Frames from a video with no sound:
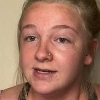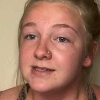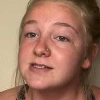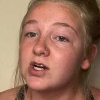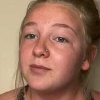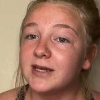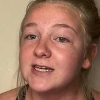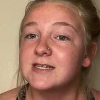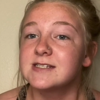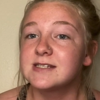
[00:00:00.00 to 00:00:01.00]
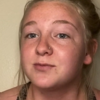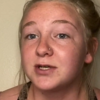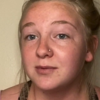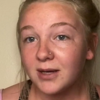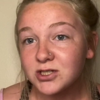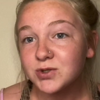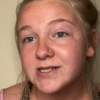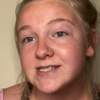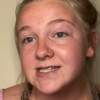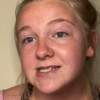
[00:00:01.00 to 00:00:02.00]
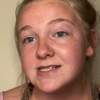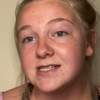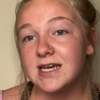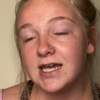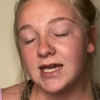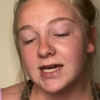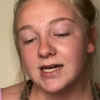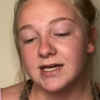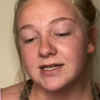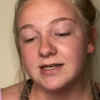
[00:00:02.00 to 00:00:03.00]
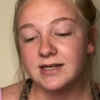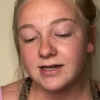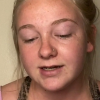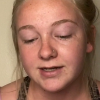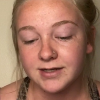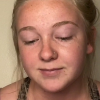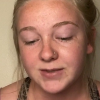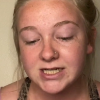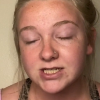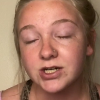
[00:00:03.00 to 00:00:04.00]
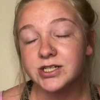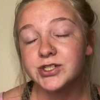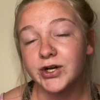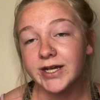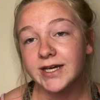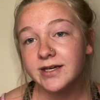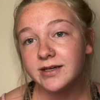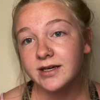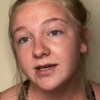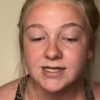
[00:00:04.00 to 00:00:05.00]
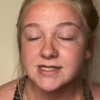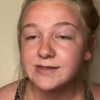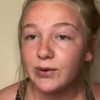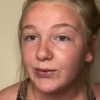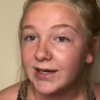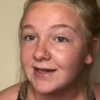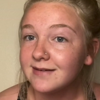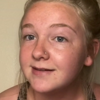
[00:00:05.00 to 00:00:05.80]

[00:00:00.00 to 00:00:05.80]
start making some really bad choices, and I started drinking, smoking,